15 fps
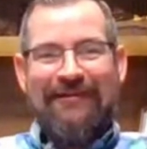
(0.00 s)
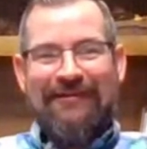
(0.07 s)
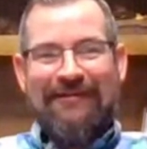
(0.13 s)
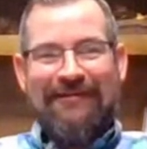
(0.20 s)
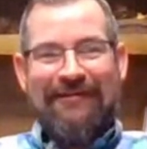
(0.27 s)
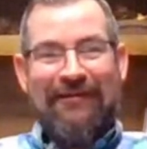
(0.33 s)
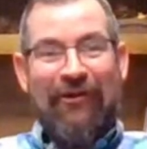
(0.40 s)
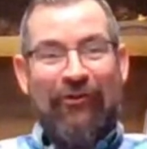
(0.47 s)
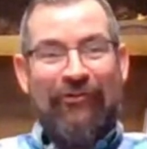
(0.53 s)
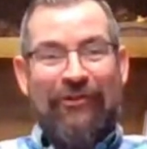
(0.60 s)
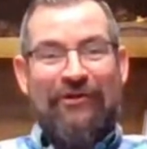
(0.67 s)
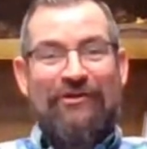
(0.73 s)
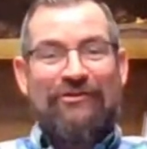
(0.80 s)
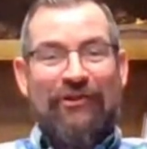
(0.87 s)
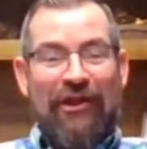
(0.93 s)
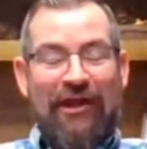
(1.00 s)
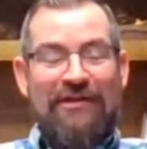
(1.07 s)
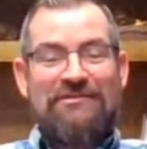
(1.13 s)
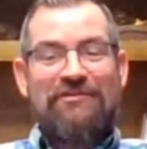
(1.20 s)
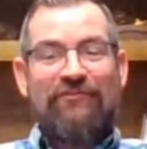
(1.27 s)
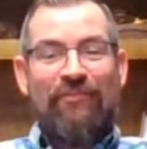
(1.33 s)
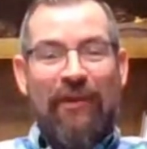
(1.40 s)
There are
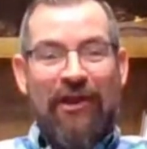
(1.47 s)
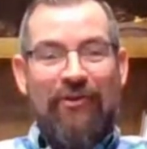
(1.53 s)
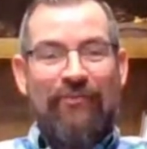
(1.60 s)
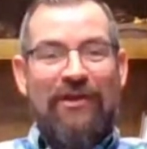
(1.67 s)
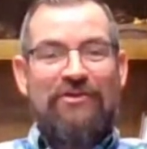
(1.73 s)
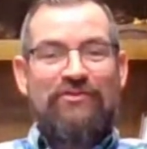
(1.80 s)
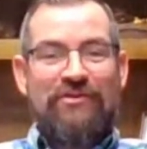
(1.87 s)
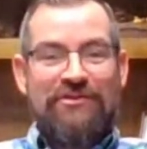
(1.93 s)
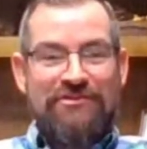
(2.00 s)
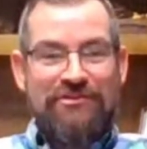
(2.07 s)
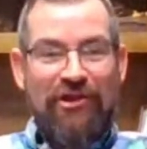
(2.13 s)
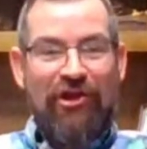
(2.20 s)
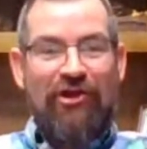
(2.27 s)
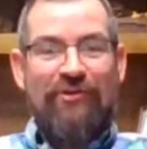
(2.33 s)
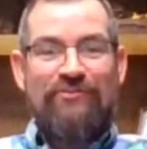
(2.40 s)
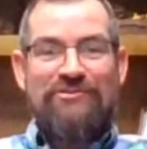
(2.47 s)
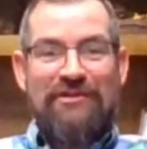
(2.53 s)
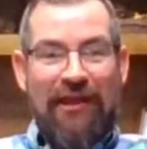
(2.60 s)
lots of biometrics jobs